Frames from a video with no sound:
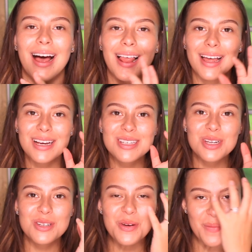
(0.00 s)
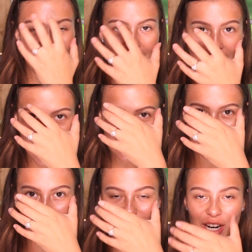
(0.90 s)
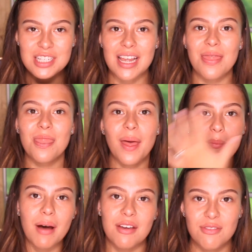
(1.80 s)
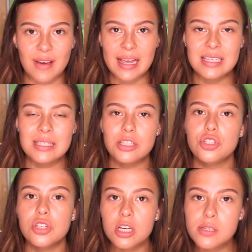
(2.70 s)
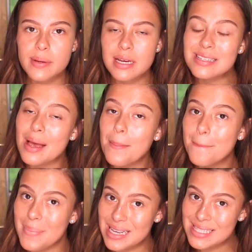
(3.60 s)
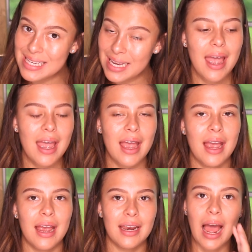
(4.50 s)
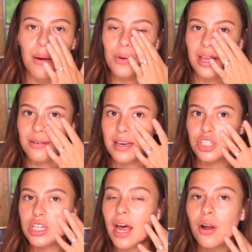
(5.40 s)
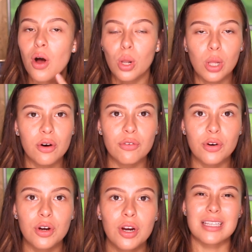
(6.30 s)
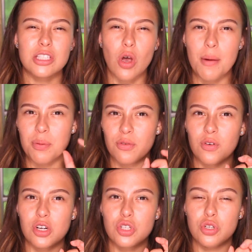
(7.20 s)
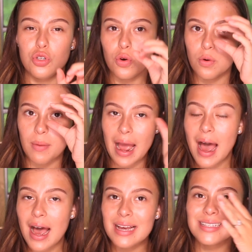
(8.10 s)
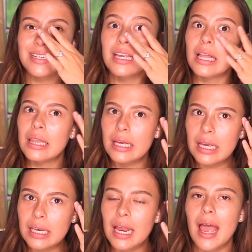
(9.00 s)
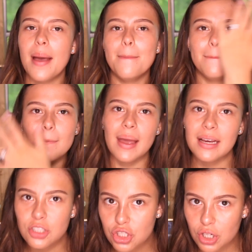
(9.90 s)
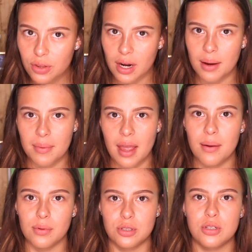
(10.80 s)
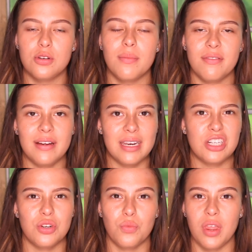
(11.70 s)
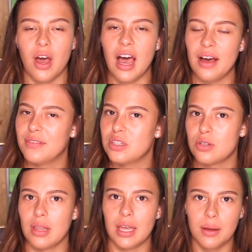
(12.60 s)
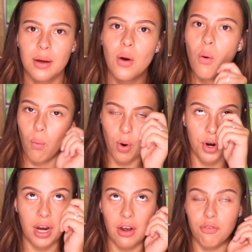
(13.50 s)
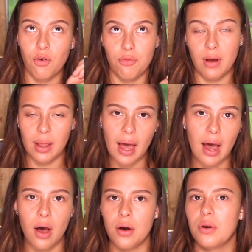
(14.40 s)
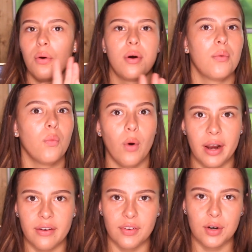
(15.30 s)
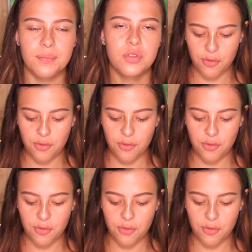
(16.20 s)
I like to do my eyes first and then my face just because I'm messy and I will get shadow all over. So I prefer to do my eyes clean and make sure that I'm able to do my foundation without having to like worry if I fall out or whatever.